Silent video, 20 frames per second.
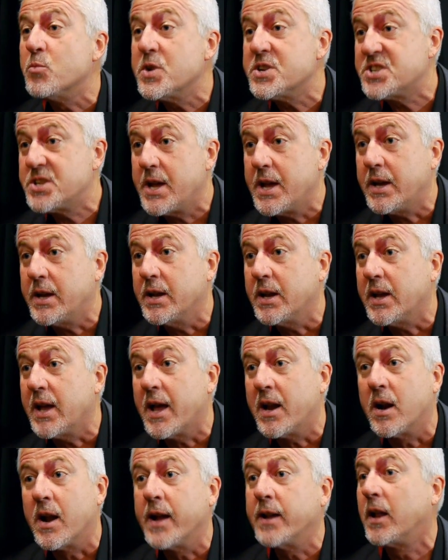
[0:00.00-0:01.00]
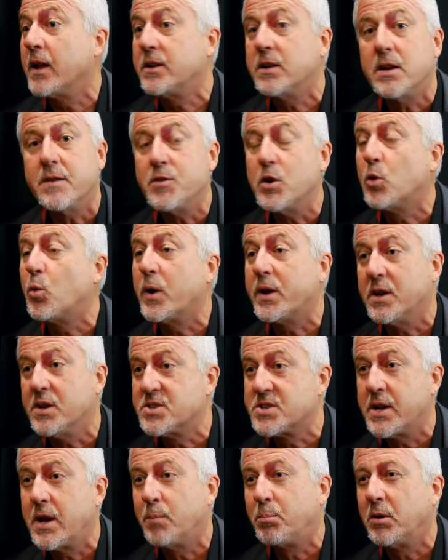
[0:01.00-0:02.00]
risk-taking again, and I'd like to give you a quick
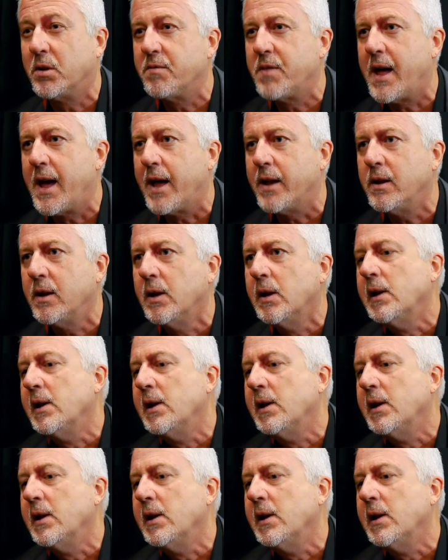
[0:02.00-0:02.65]
example of that.